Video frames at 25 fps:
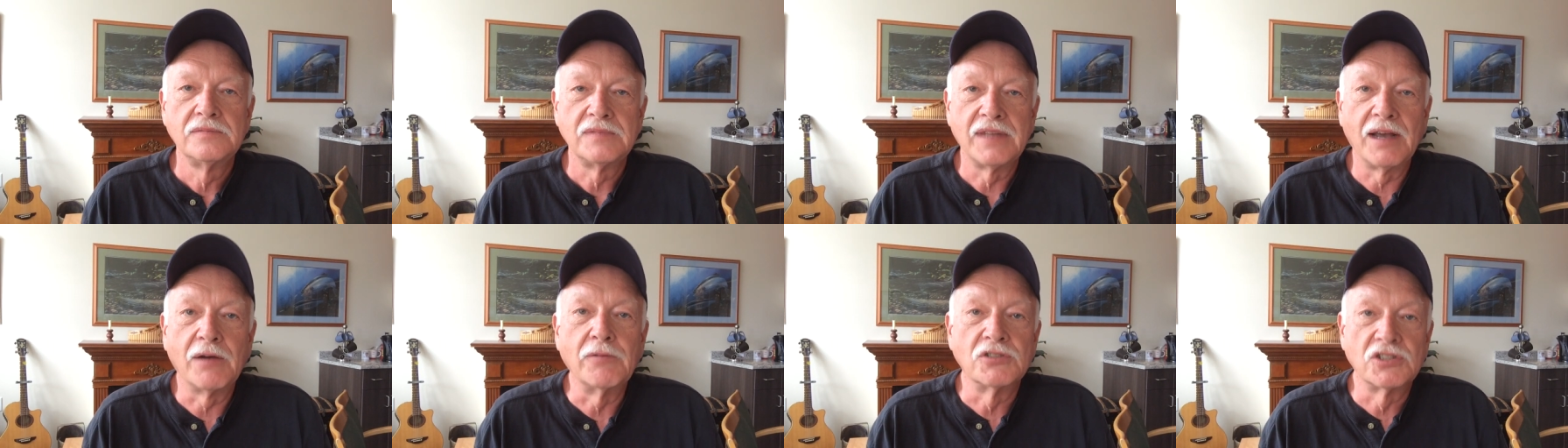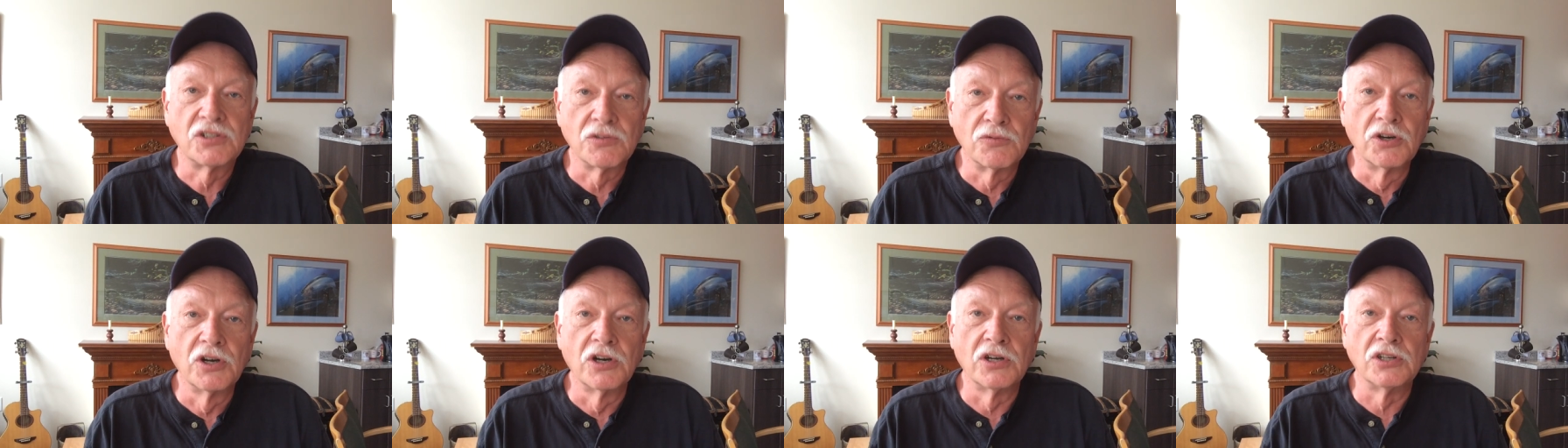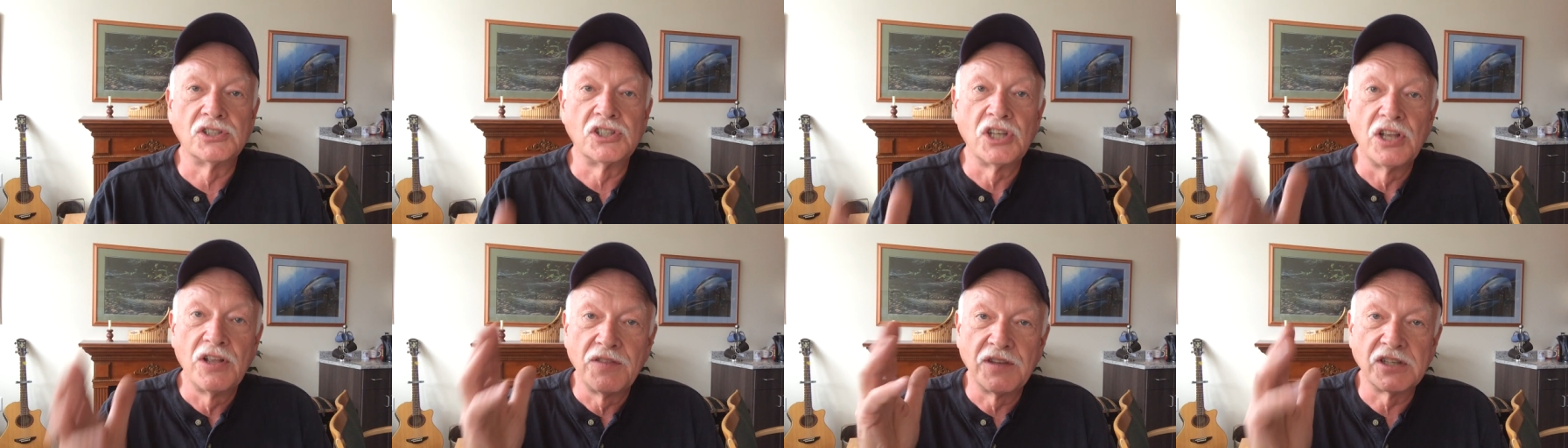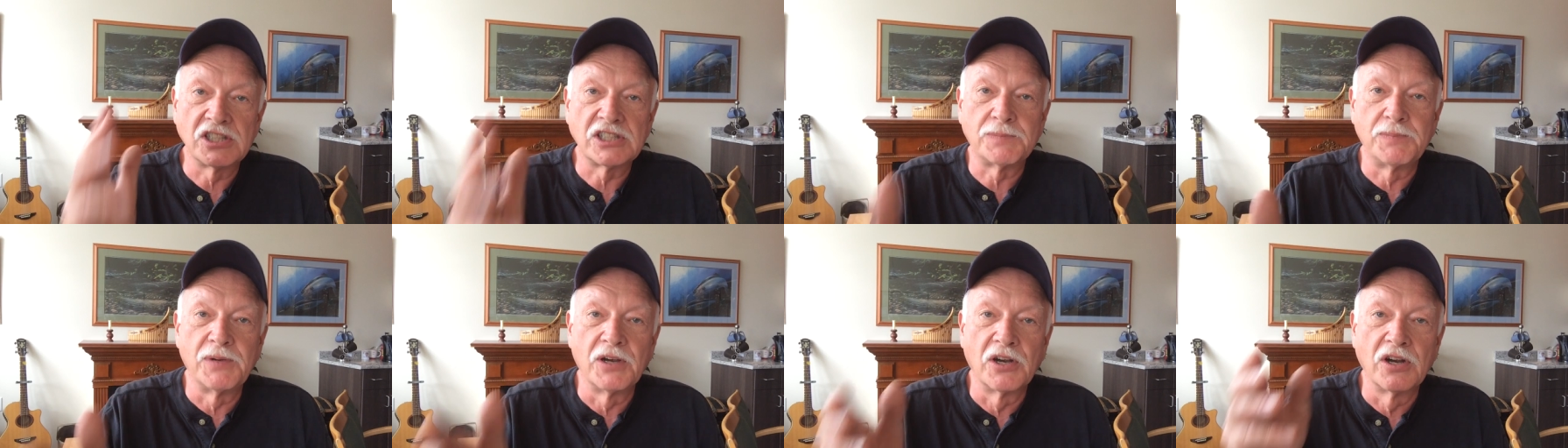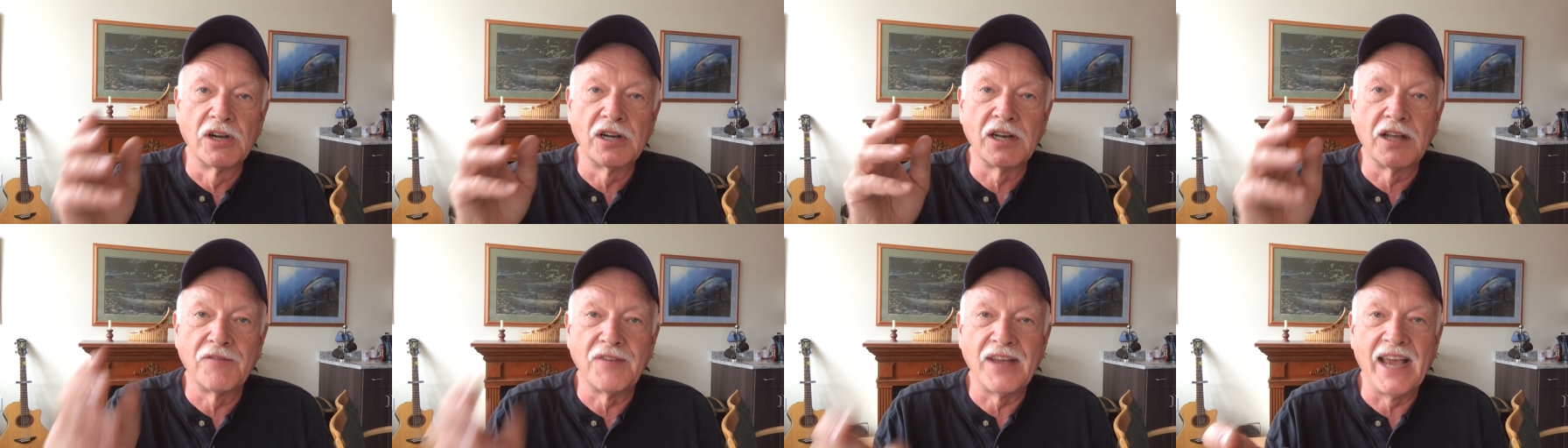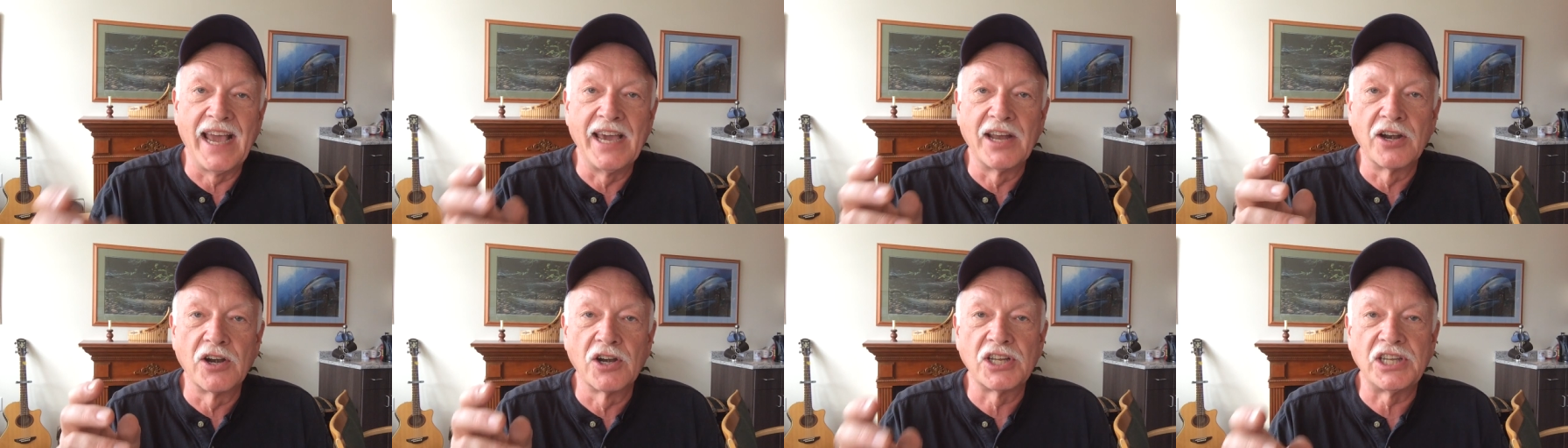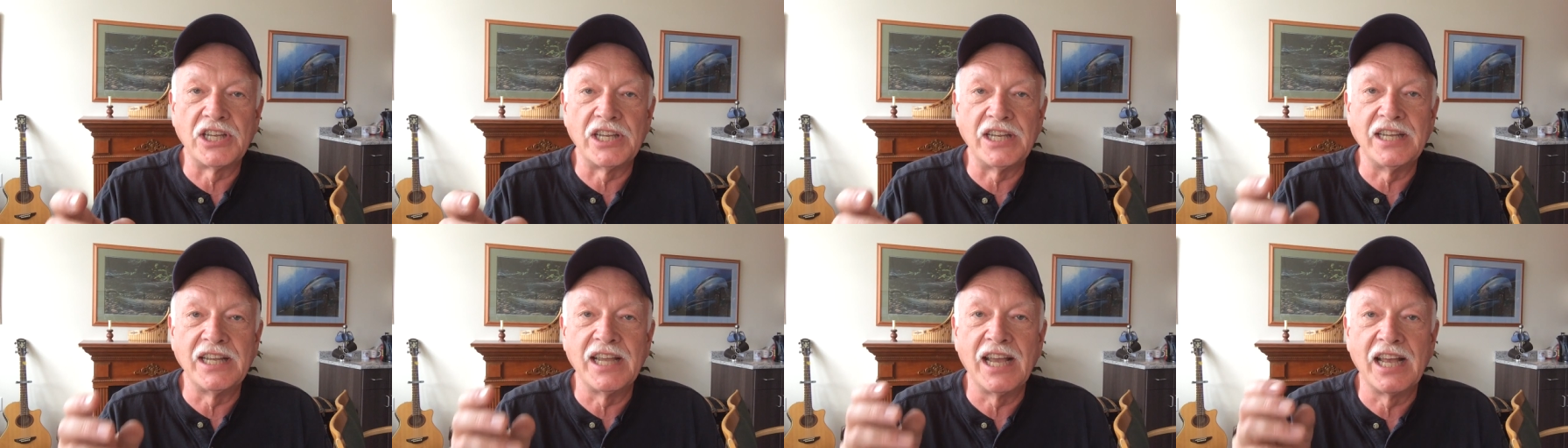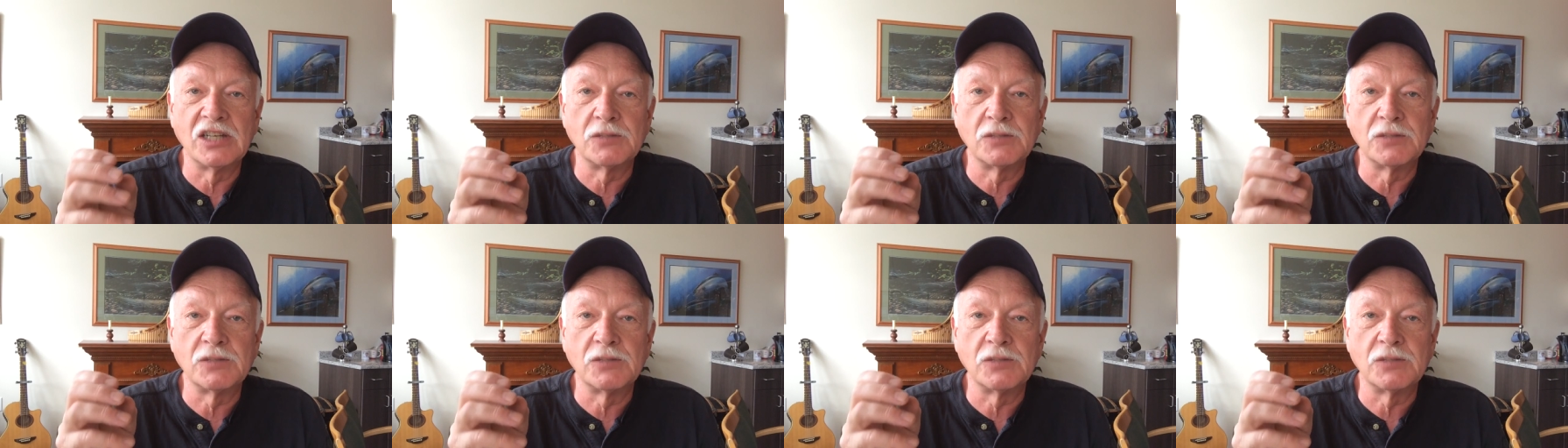That was the words. The spirit of anarchy